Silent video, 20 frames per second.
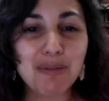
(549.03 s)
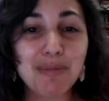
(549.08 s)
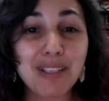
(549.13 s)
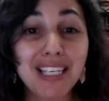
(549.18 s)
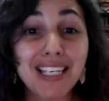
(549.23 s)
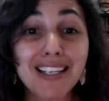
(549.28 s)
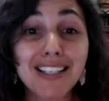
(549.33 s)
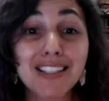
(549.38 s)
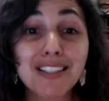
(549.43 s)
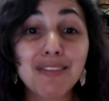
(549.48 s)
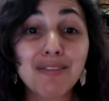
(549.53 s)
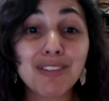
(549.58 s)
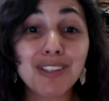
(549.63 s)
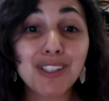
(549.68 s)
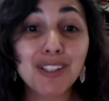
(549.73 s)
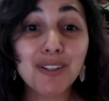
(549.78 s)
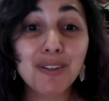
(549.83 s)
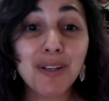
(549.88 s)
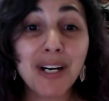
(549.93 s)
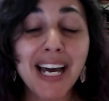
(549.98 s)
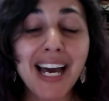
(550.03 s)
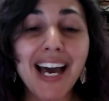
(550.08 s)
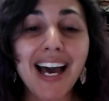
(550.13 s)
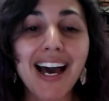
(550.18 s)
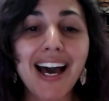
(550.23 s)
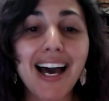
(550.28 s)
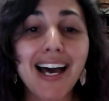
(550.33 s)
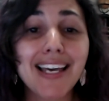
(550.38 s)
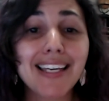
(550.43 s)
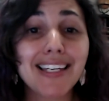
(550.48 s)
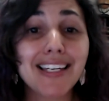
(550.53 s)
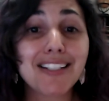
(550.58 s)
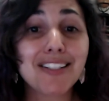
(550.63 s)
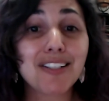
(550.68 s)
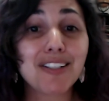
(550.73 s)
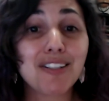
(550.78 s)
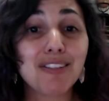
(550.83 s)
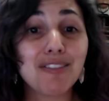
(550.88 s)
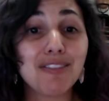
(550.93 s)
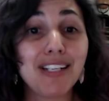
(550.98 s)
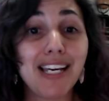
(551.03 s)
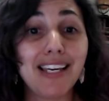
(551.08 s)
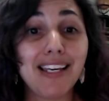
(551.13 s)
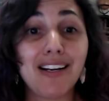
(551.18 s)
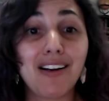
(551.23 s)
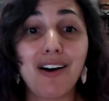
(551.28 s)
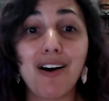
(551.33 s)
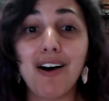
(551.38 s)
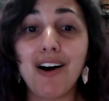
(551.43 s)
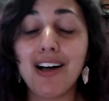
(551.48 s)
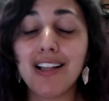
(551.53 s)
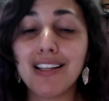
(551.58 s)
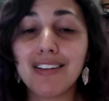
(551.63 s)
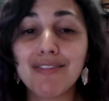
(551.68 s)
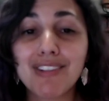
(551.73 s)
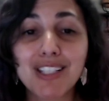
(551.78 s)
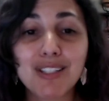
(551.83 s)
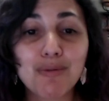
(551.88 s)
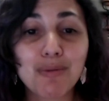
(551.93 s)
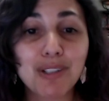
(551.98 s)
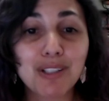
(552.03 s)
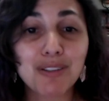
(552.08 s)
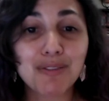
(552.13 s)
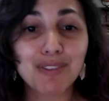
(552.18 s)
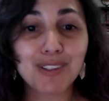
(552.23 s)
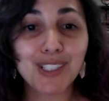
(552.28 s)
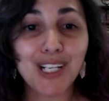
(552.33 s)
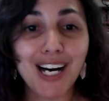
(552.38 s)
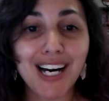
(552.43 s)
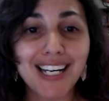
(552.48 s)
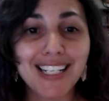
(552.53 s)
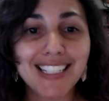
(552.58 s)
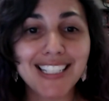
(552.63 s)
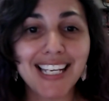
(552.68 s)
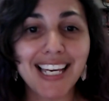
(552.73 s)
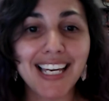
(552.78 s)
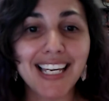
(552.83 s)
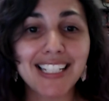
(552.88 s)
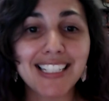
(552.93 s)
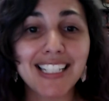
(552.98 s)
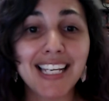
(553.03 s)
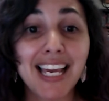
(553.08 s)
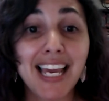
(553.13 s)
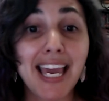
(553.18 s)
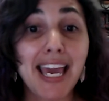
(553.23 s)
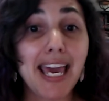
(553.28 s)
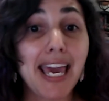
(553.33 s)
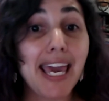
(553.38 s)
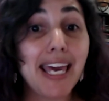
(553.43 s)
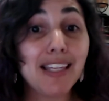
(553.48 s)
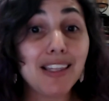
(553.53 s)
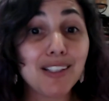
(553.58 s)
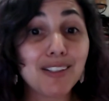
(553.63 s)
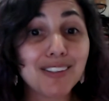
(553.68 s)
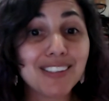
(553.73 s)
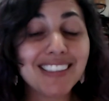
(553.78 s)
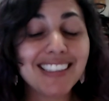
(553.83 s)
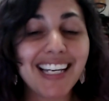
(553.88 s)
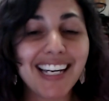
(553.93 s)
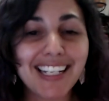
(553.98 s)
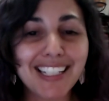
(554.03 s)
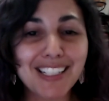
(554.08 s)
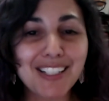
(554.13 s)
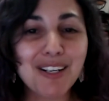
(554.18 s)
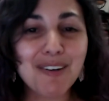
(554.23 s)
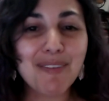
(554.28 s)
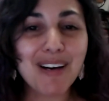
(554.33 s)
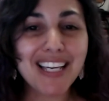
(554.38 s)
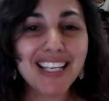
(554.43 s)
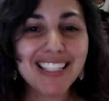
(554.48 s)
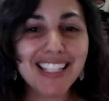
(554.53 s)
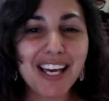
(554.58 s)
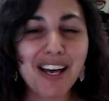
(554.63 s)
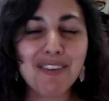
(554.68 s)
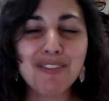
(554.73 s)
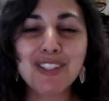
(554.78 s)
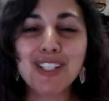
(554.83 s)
Because of you, I get to create all of this wonderful content and learn Taíno myself.